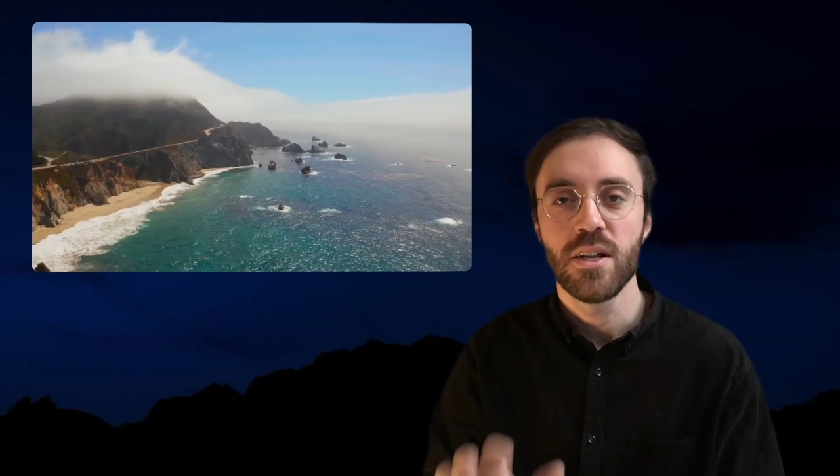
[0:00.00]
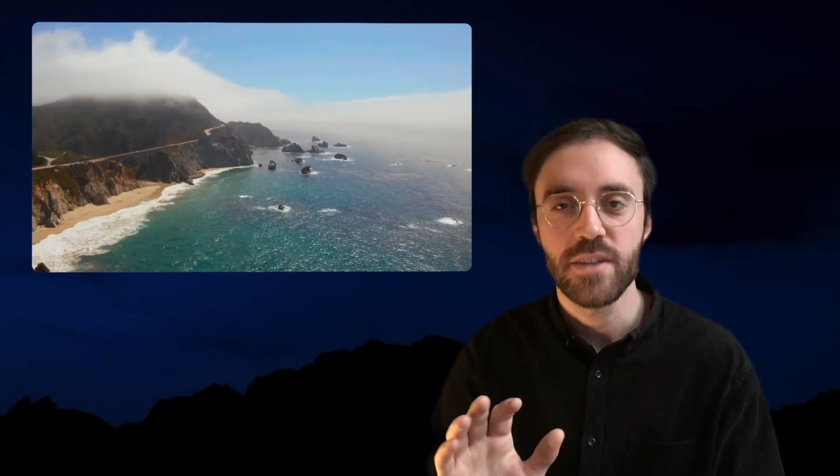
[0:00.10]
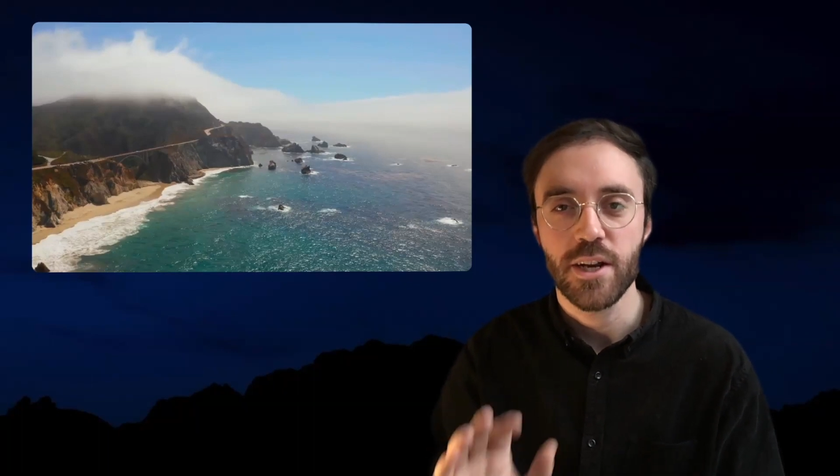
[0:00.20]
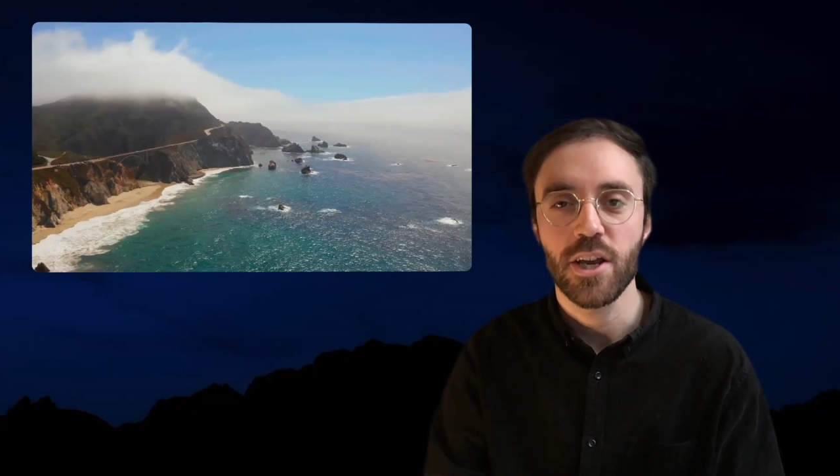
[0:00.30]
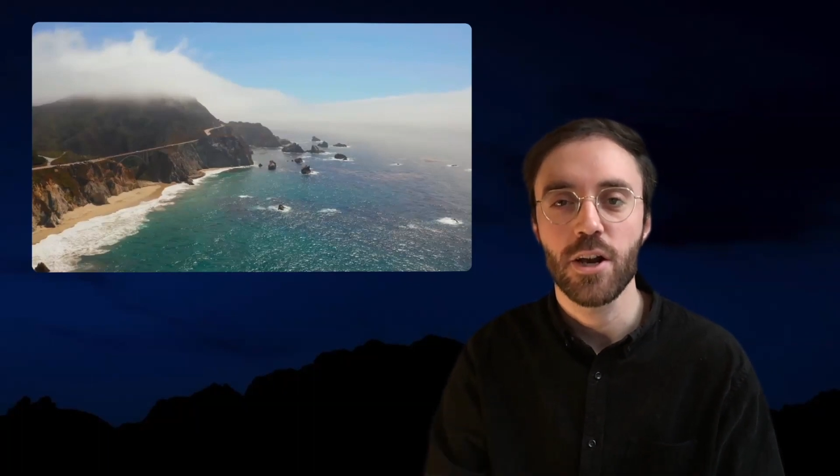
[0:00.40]

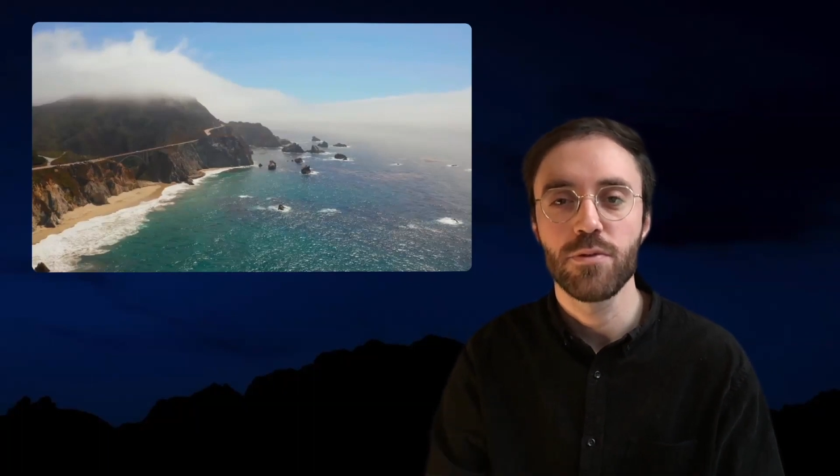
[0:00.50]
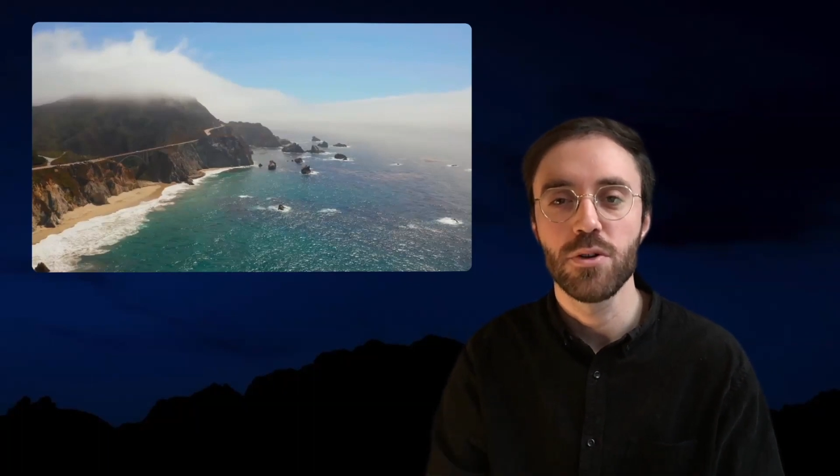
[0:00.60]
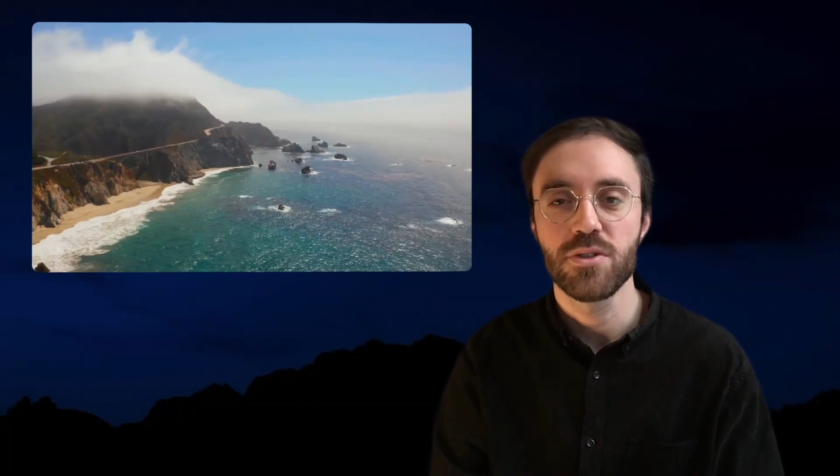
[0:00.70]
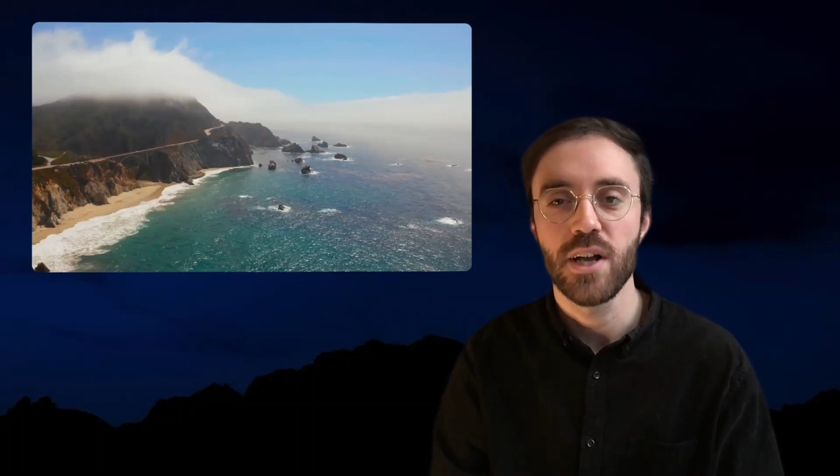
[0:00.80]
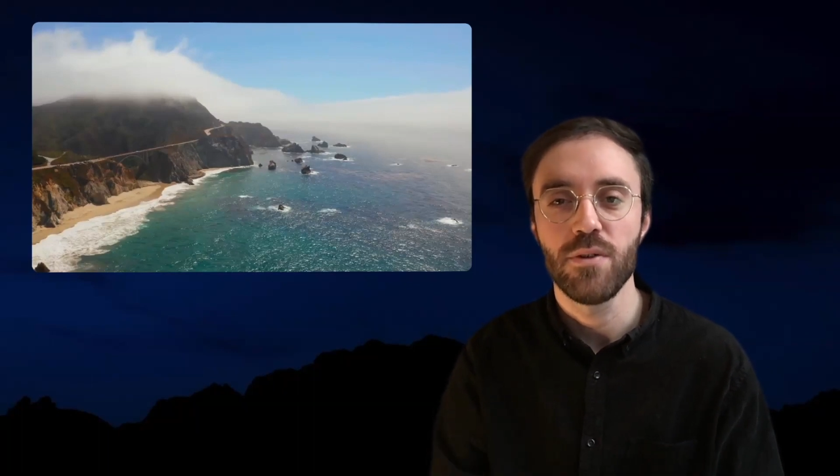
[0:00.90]
Take care of
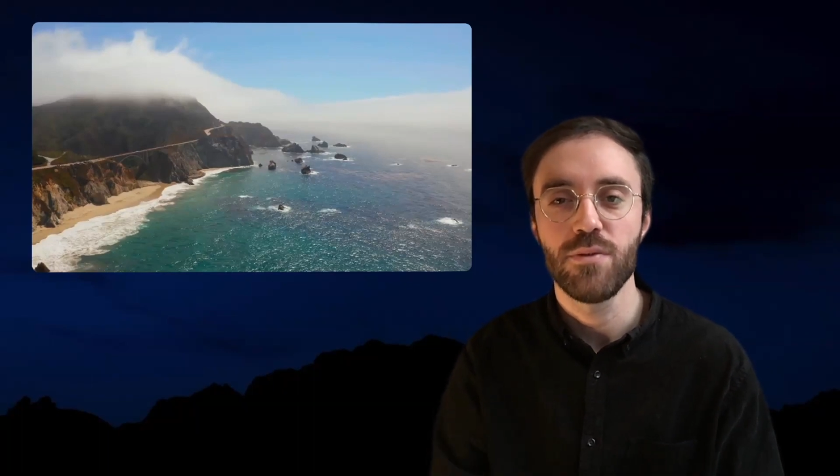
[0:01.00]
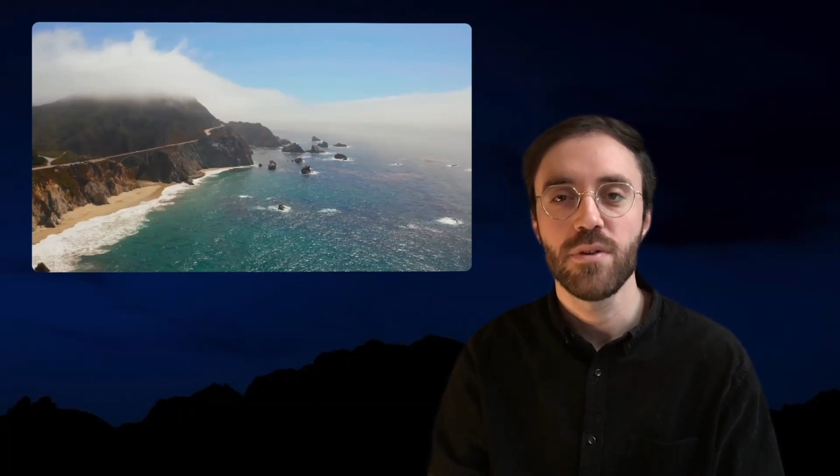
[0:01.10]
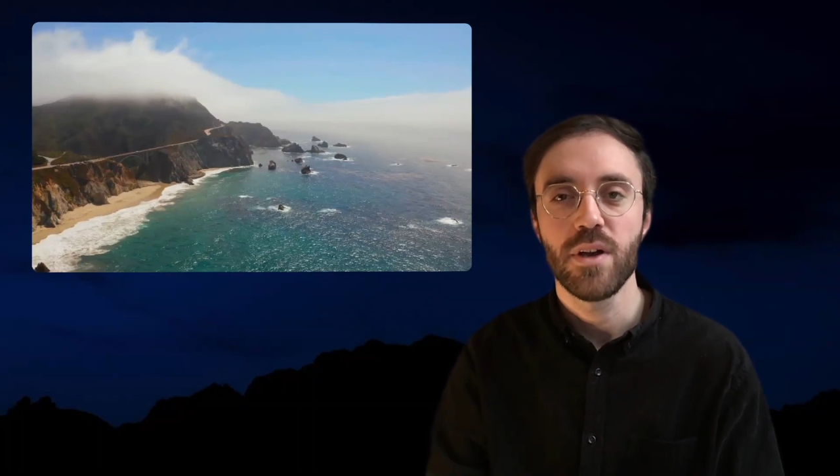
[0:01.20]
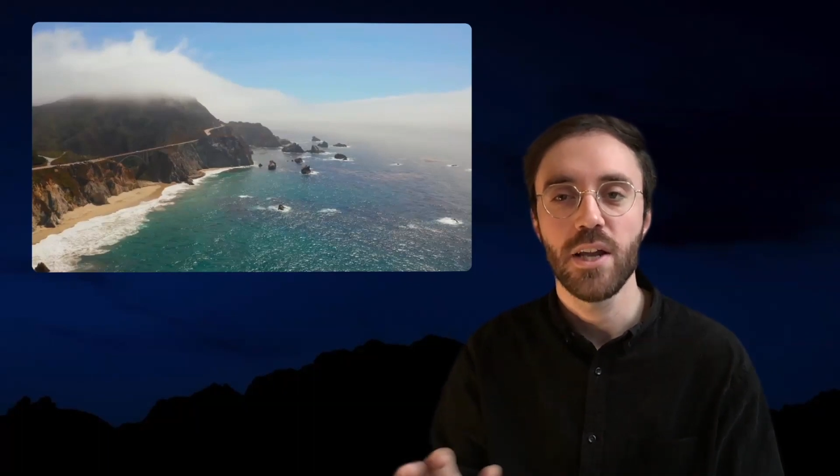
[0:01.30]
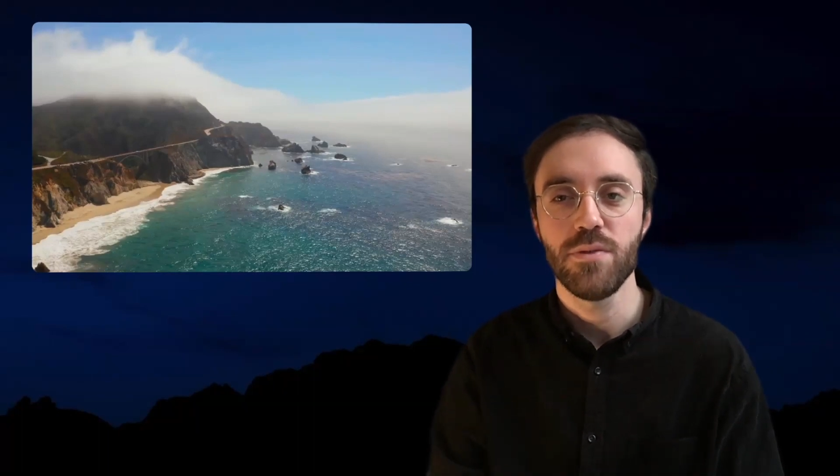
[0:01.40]
yourself,
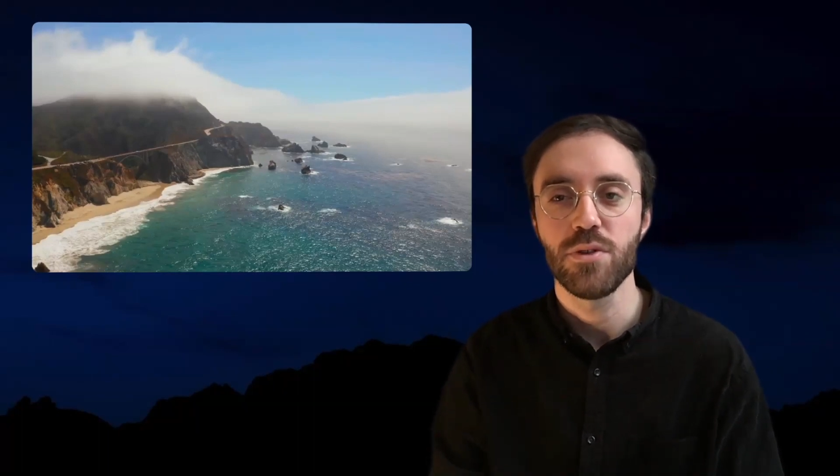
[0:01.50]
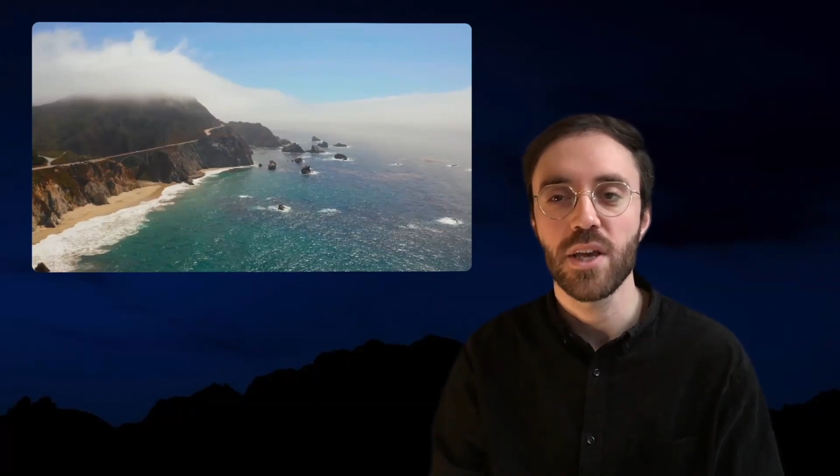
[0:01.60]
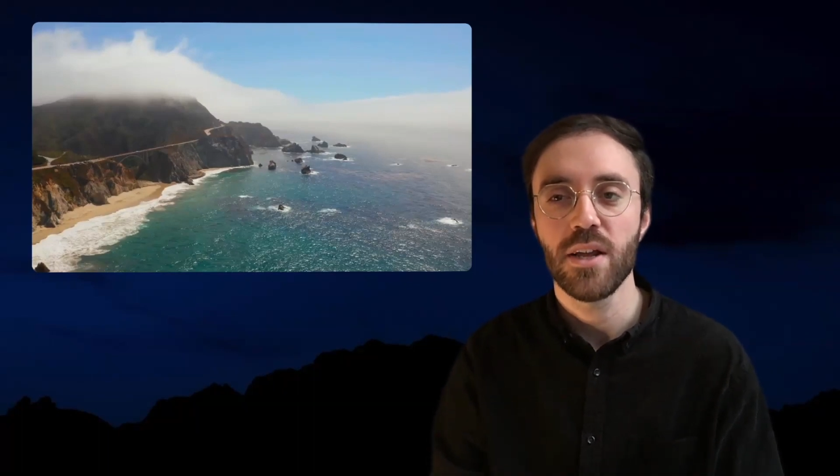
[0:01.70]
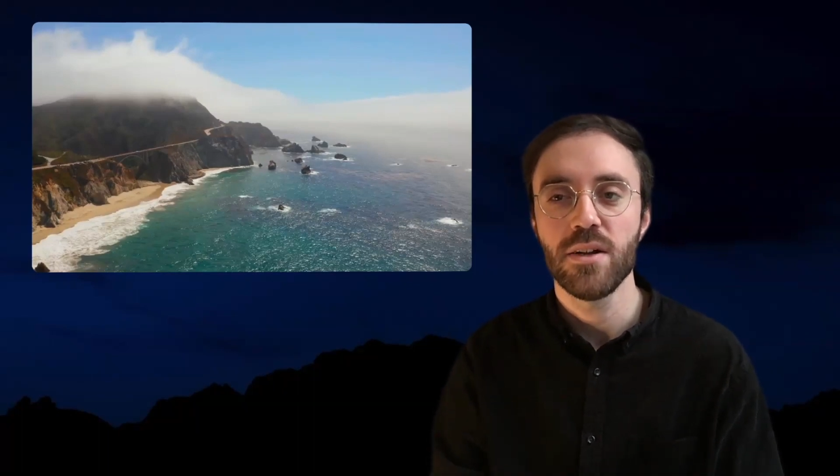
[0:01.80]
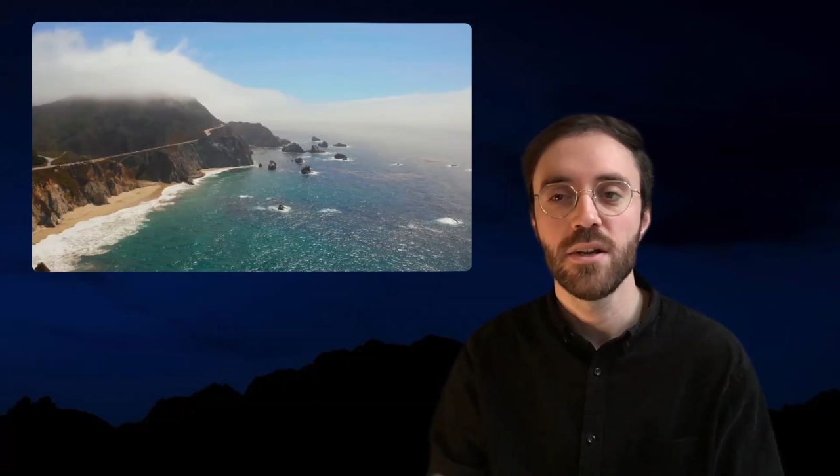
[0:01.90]
and if you
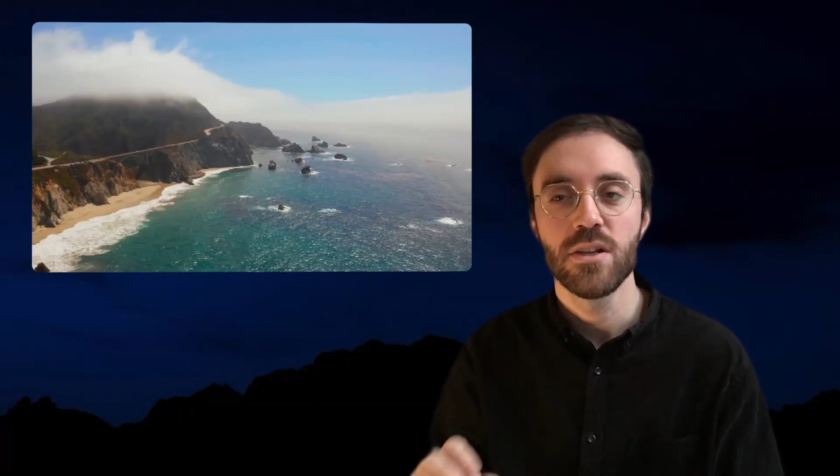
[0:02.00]
can,